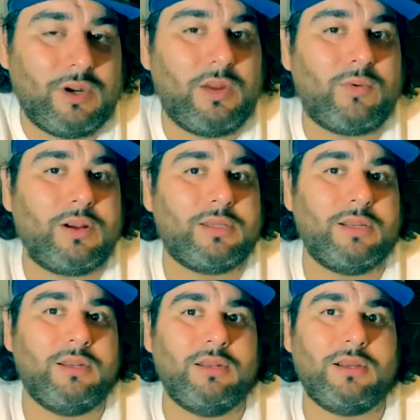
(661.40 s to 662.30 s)
worth
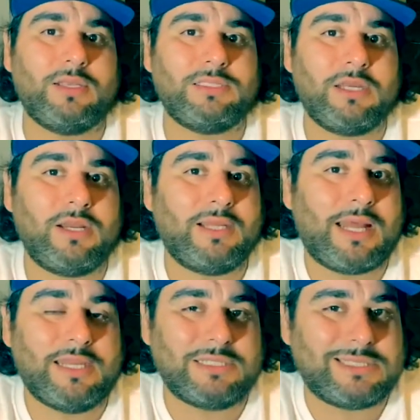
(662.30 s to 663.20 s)
it, because they're gonna hit
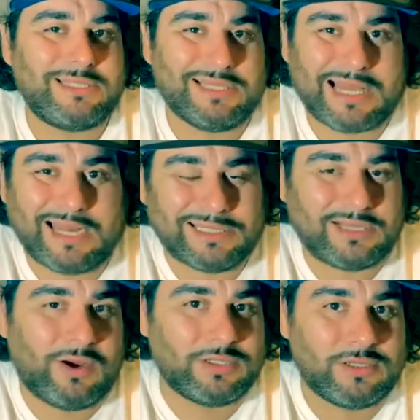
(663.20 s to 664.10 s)
that
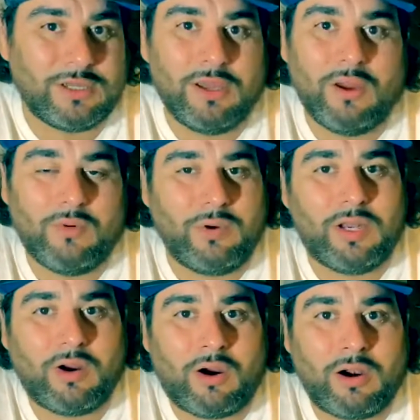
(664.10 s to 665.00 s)
nostalgia
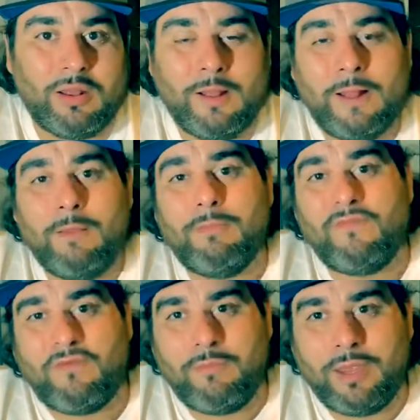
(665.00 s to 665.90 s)
really hard.
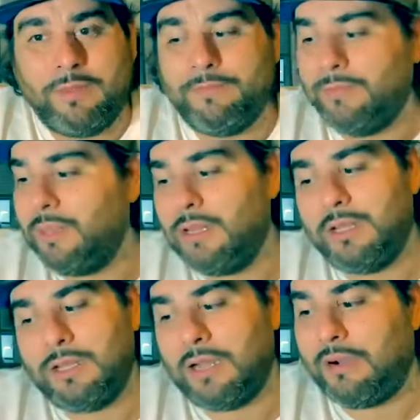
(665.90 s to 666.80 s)
But for me,
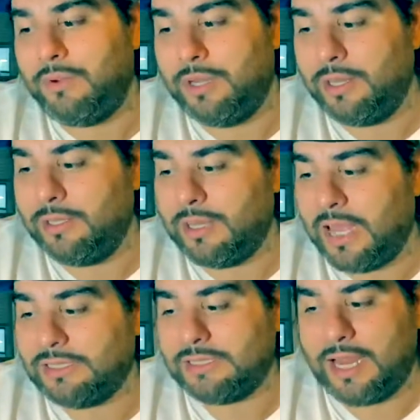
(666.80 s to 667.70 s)
not really.
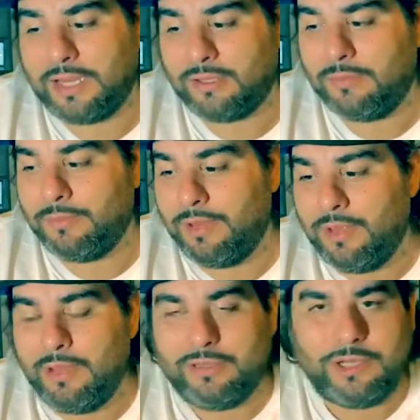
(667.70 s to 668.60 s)
I just like them.
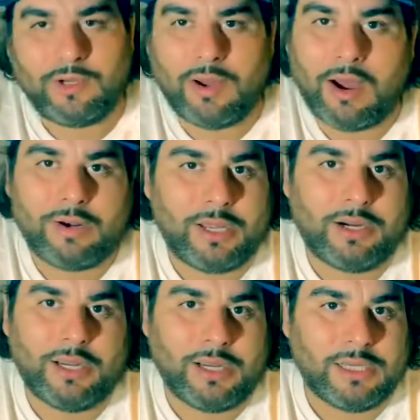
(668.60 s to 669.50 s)
You know how the
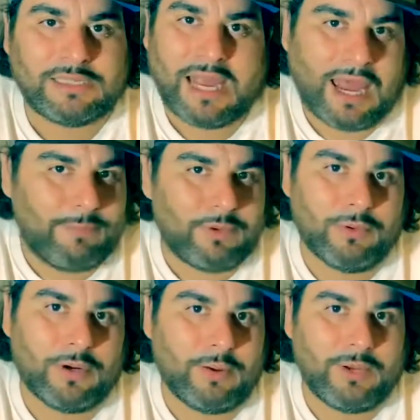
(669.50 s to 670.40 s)
internet is, they hype
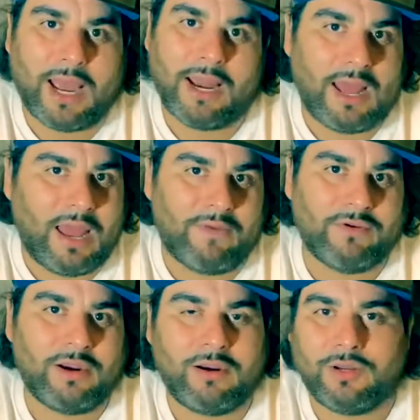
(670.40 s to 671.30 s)
you up. You gotta have
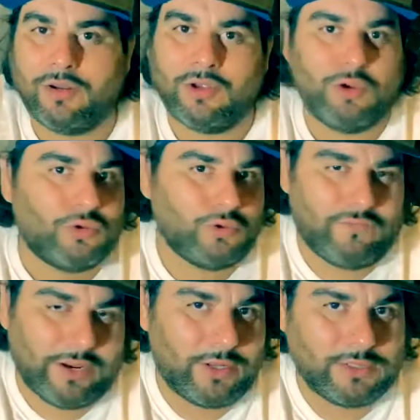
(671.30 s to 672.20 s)
it. You know, YouTube
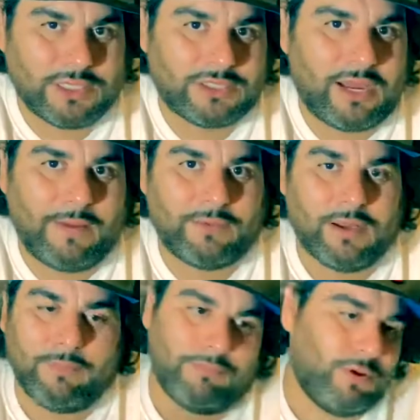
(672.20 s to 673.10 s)
videos get you hyped
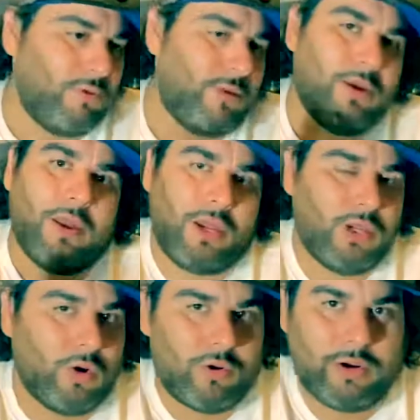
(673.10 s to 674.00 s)
up, boom, and
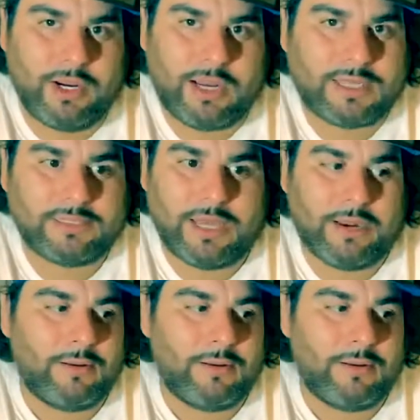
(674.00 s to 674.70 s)
you order it, and that's it.